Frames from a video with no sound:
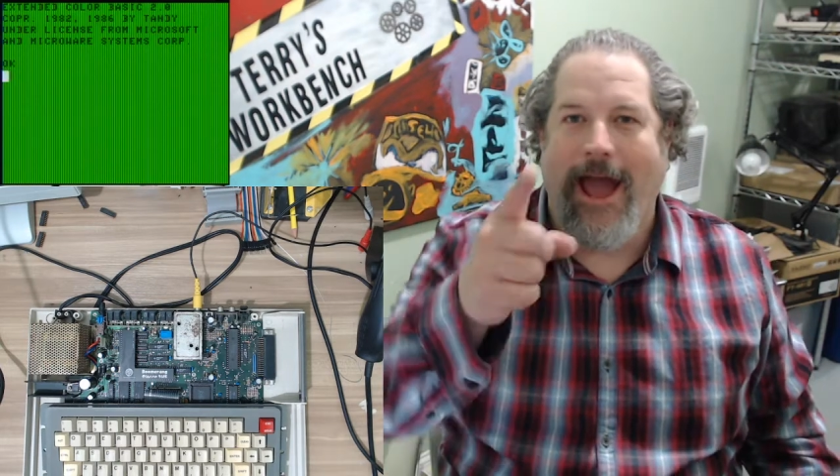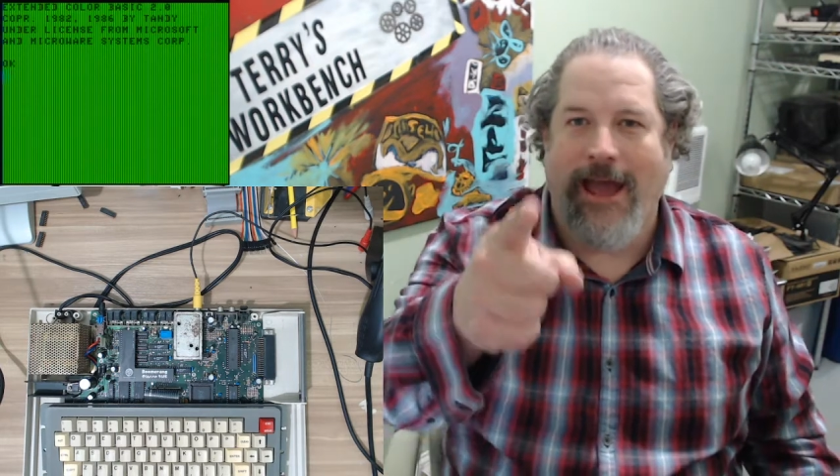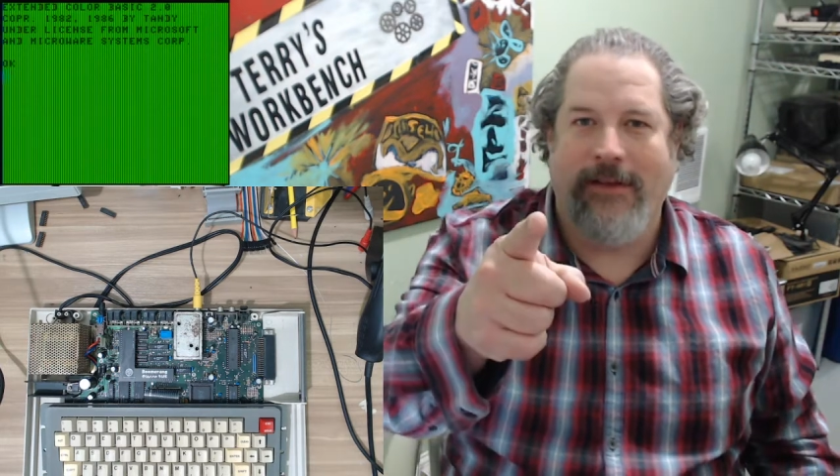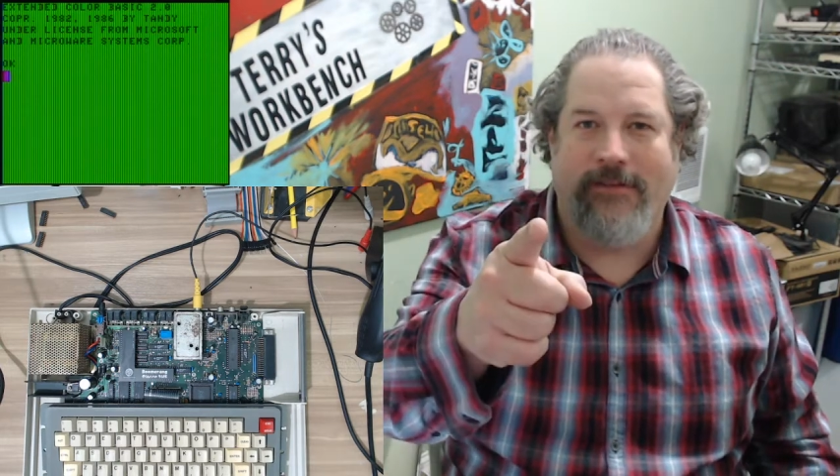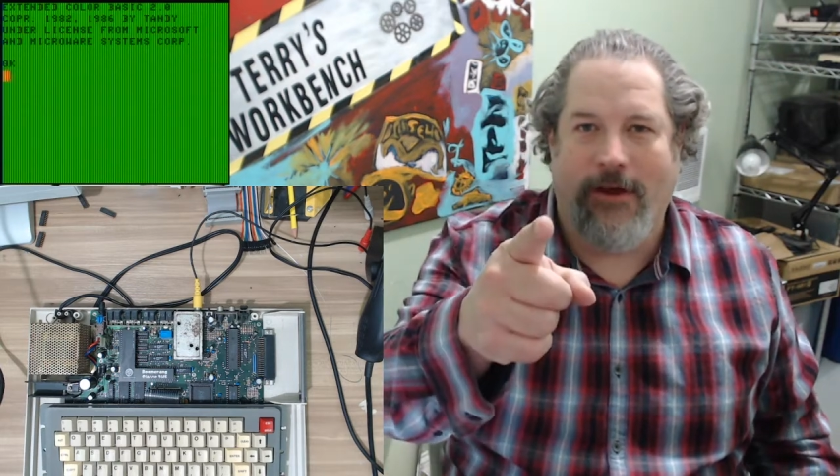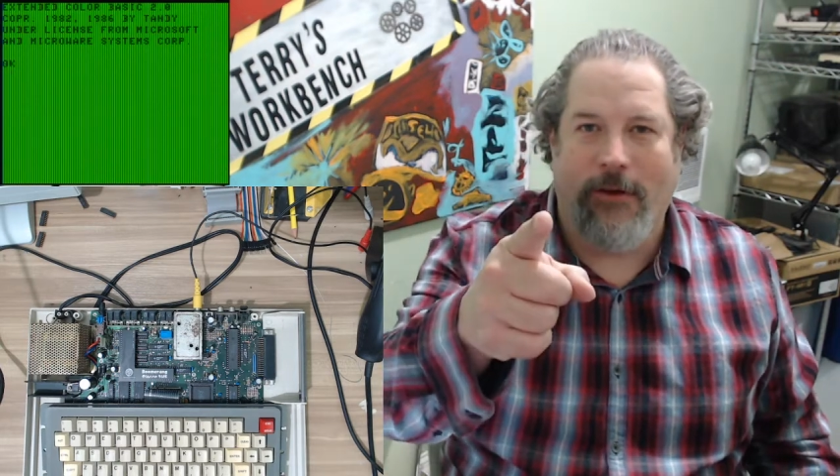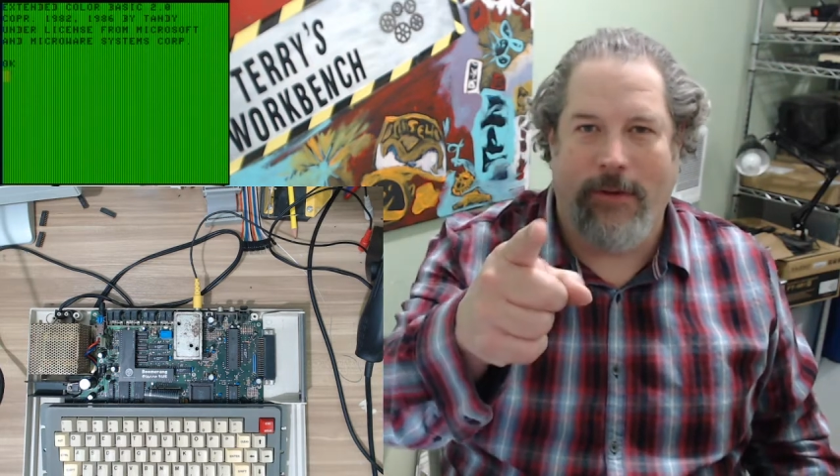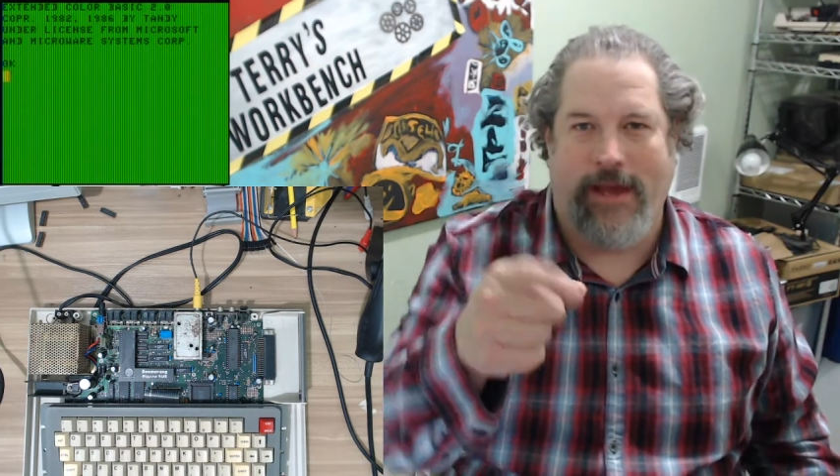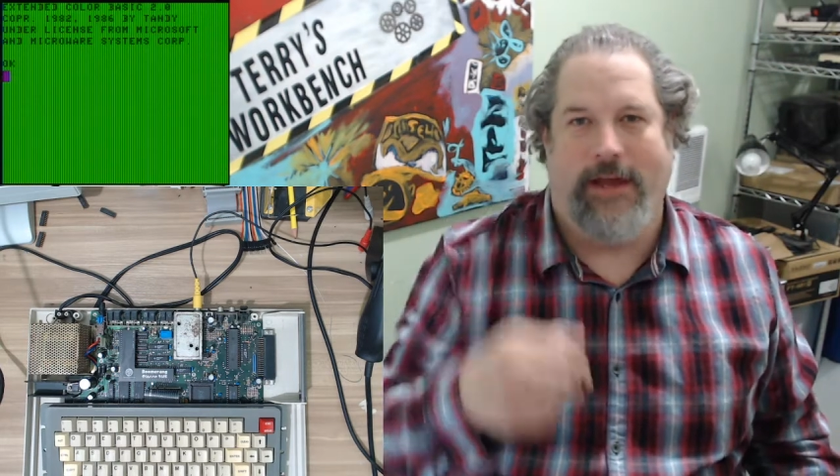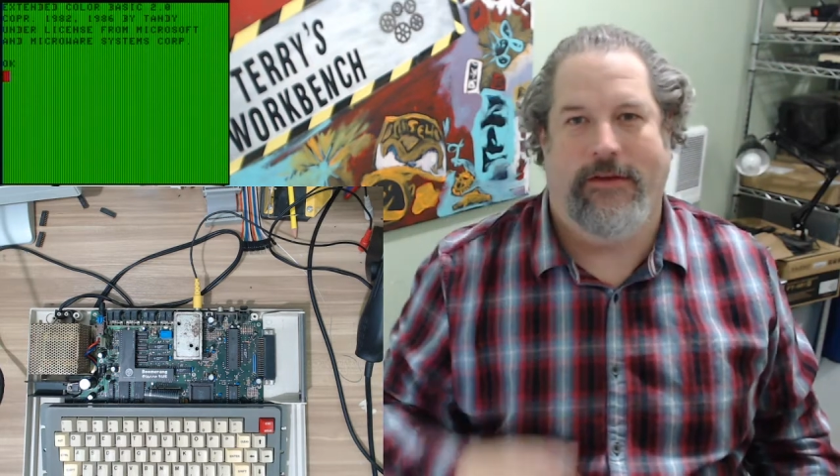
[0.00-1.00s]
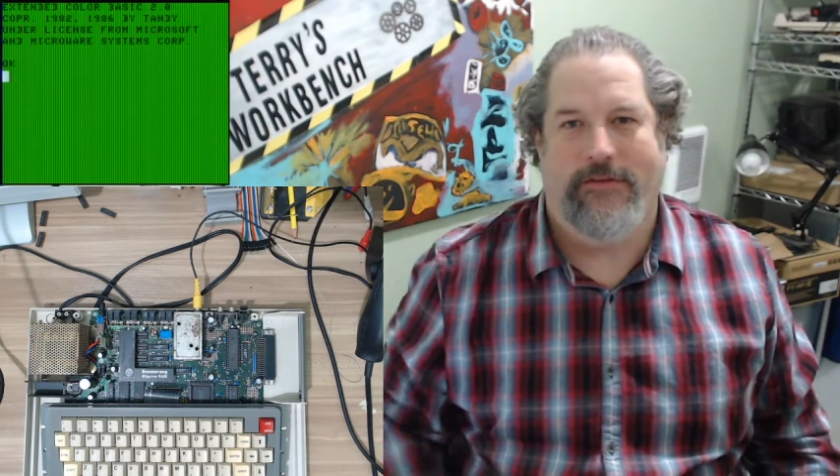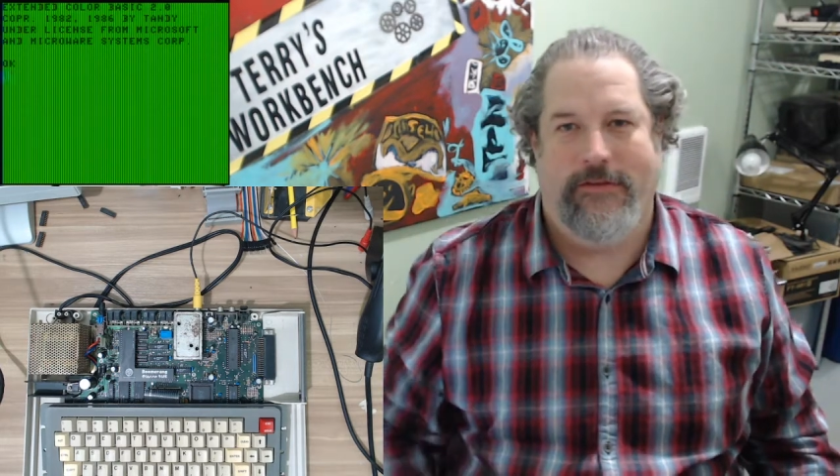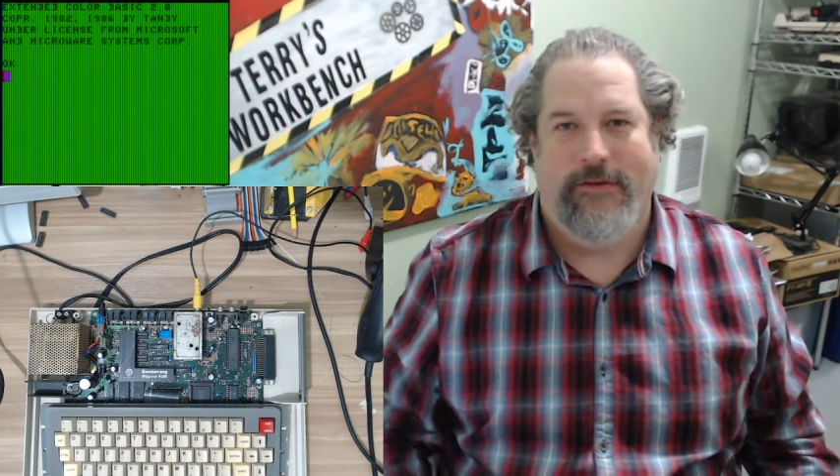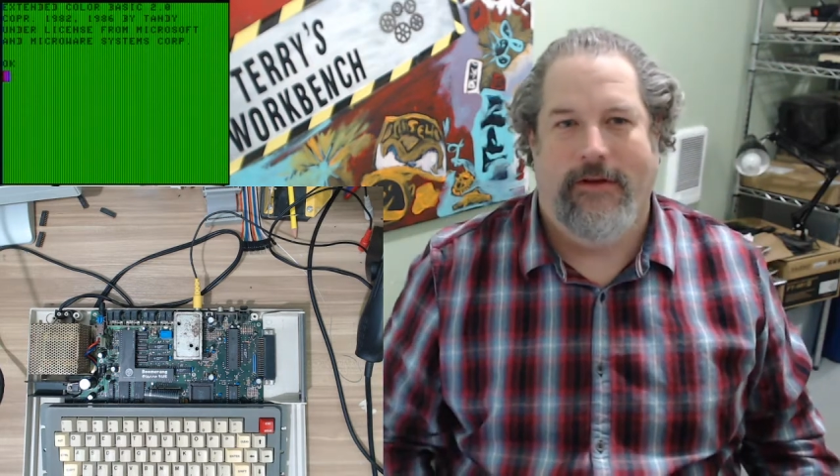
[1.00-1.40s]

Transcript: as always.